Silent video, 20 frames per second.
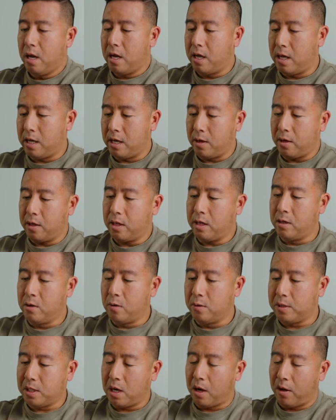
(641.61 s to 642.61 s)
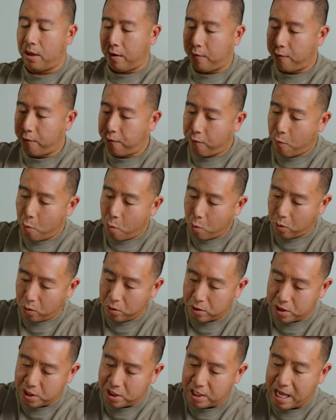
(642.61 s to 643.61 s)
It, you know, it's got like
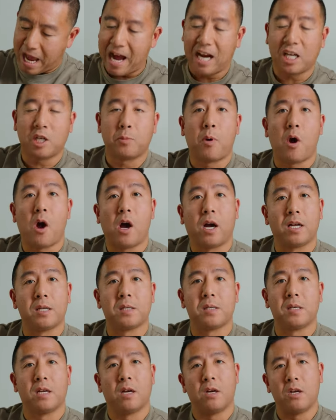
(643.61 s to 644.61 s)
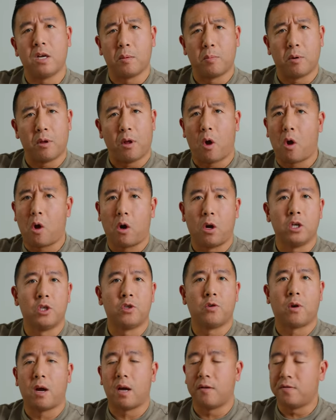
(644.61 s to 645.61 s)
four stash pockets in here. You can put hard
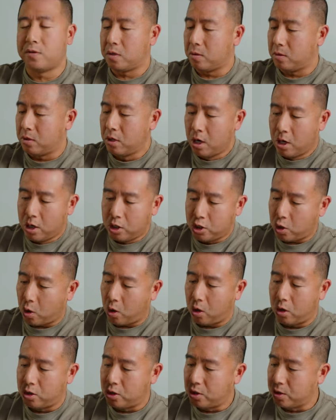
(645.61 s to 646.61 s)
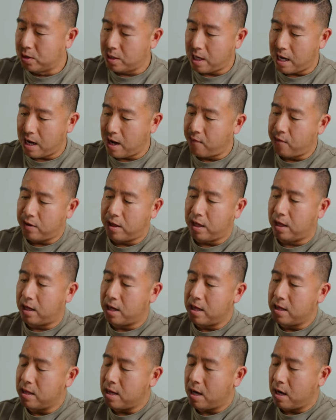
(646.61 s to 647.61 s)
drives, your chargers, everything
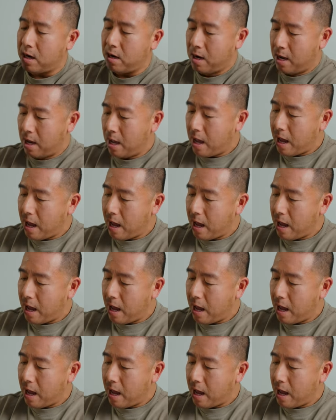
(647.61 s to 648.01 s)
in there.